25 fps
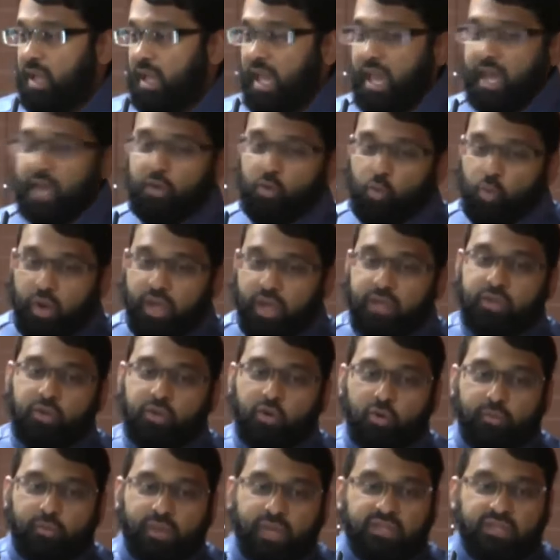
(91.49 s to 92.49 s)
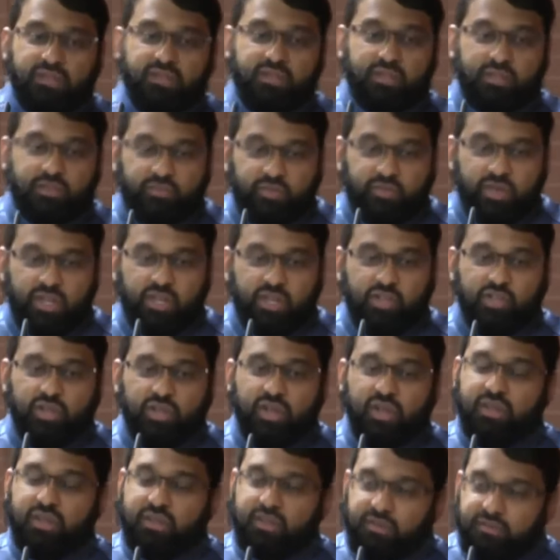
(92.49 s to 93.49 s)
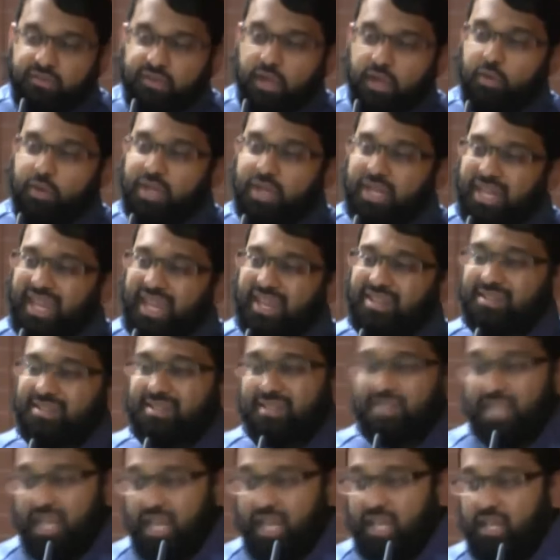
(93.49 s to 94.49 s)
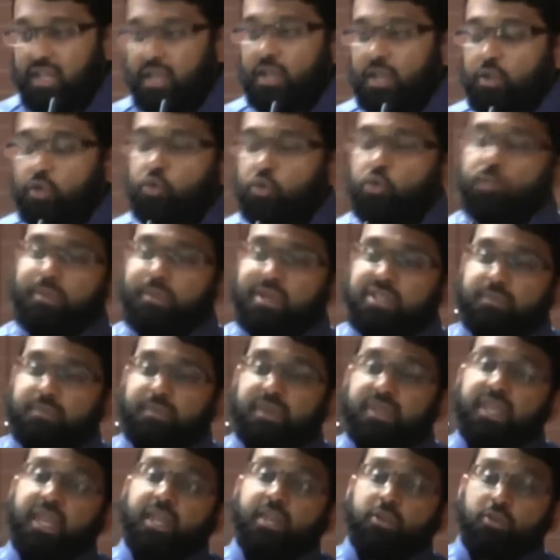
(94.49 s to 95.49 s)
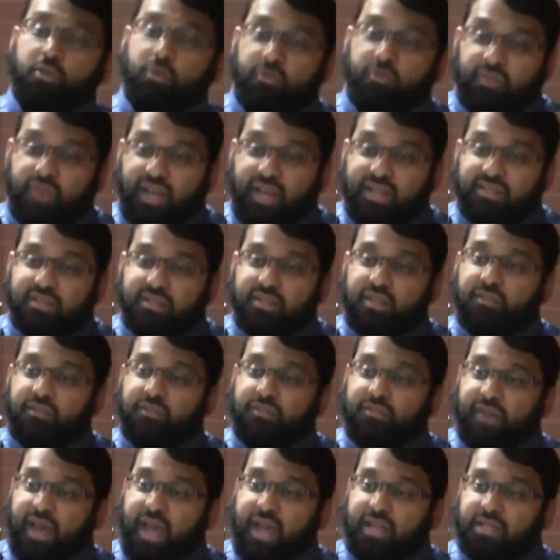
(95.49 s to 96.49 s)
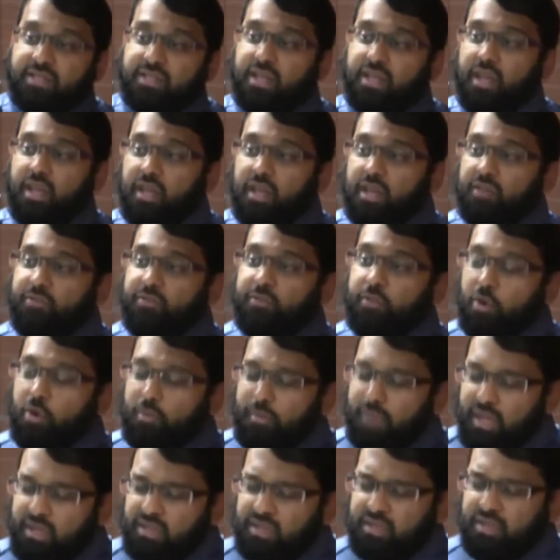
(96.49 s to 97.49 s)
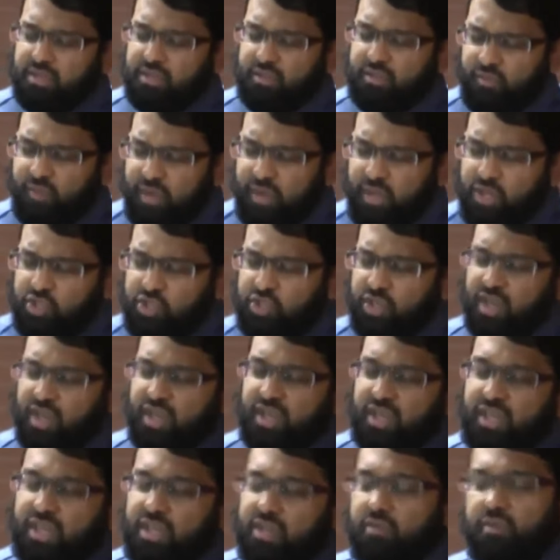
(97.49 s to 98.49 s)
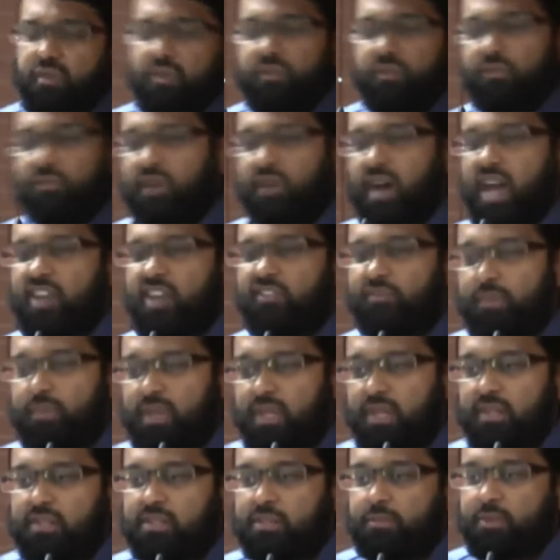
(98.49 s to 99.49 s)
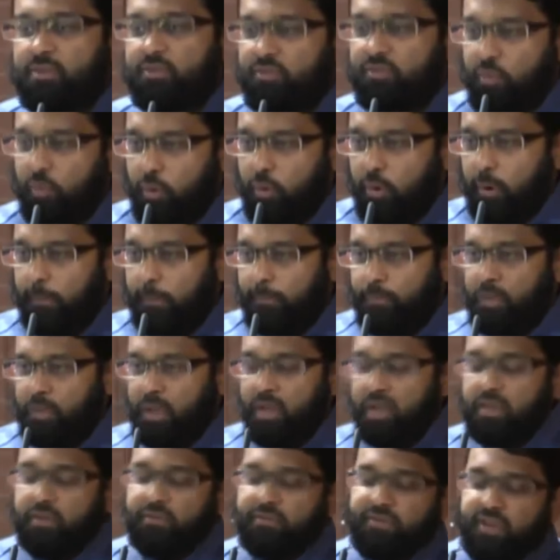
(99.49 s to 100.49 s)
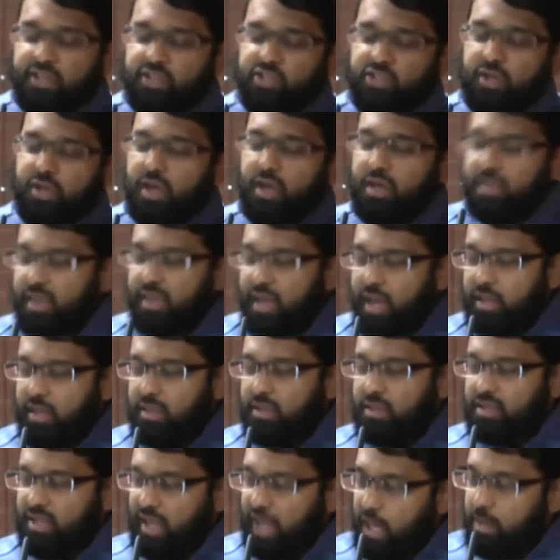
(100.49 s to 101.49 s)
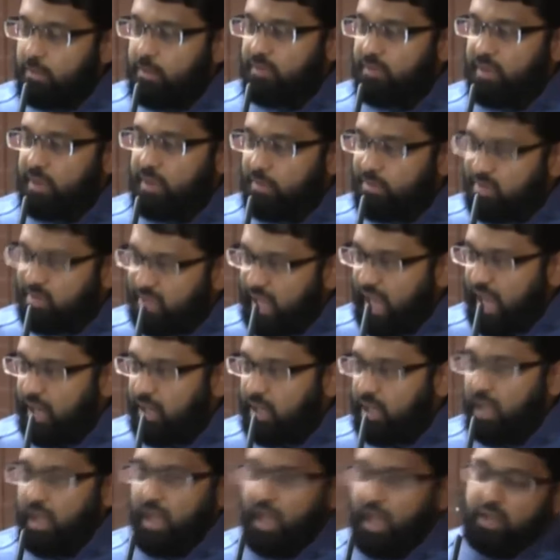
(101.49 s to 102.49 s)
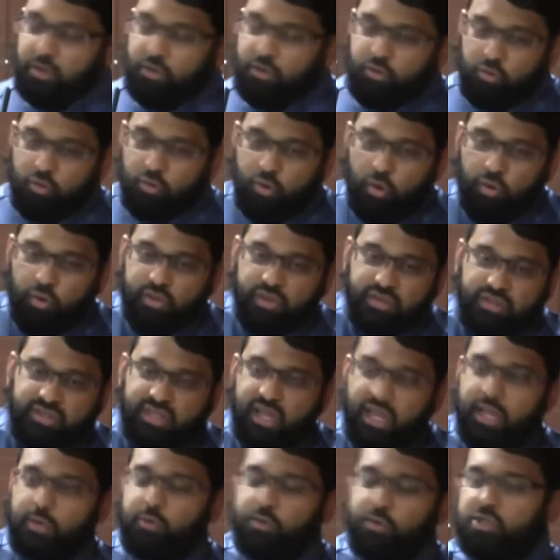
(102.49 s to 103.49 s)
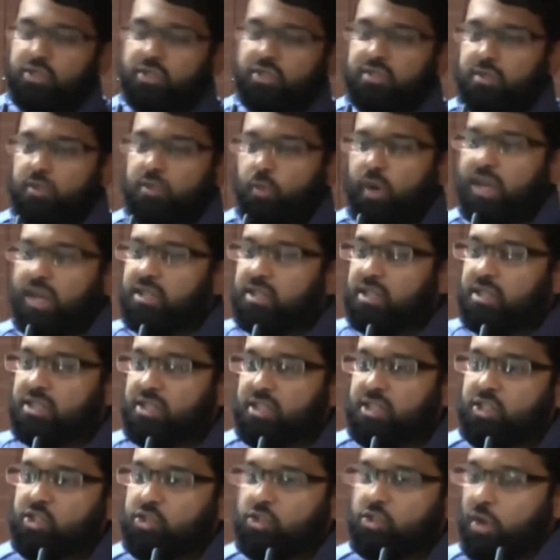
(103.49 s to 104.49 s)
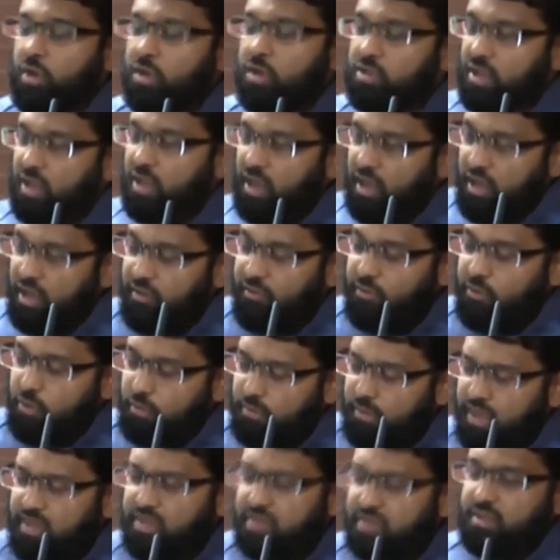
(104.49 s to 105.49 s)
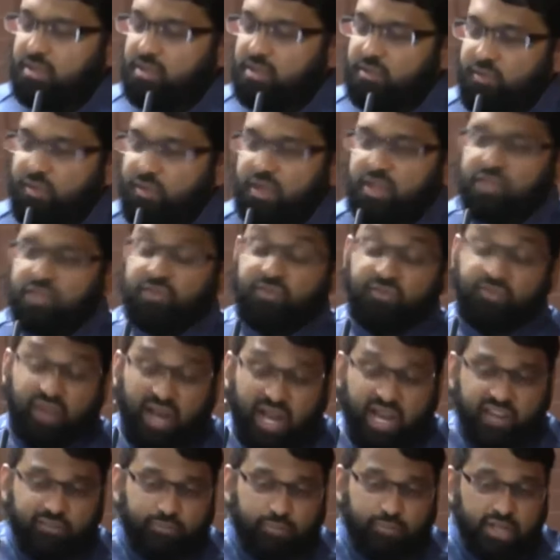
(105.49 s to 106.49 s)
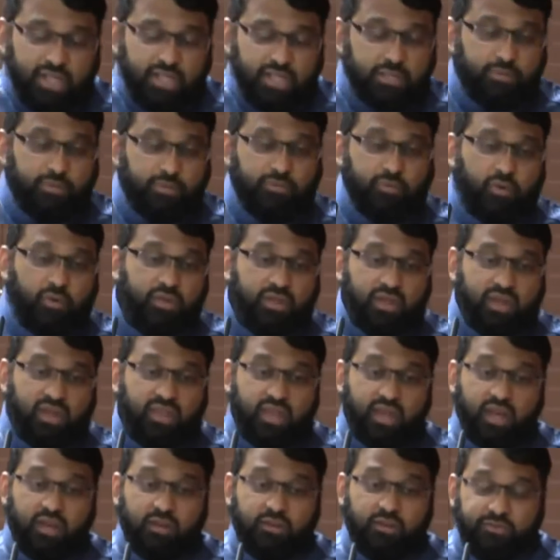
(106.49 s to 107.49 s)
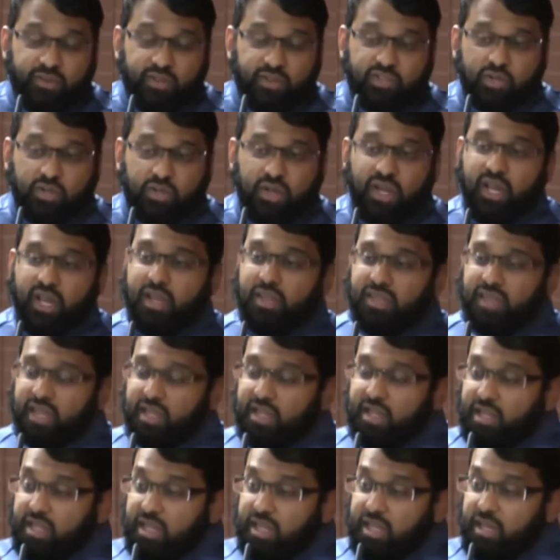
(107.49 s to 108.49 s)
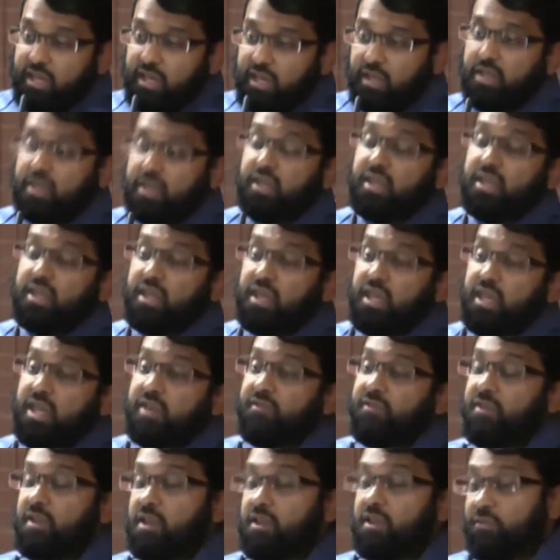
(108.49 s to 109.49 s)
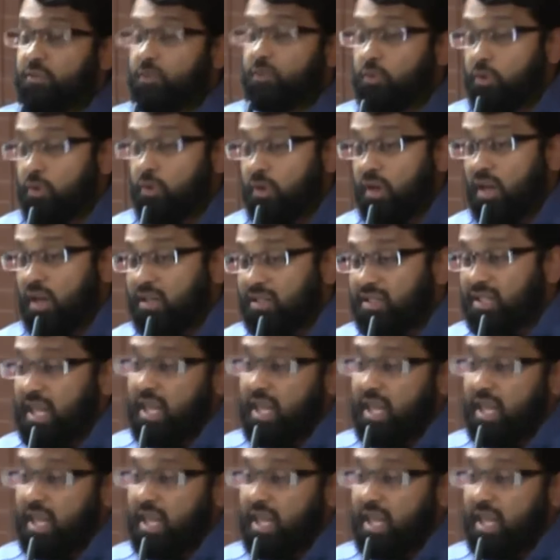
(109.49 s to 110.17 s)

And when your menses finish, the very next day you must begin your fast. In fact, if your menses finish even 5 minutes before the Fajr Adhan, the time of Imsak, and you know the sign, which is the whitest discharge, if your menses finish 5 minutes before the Adhan of Fajr, then legally, even if you do not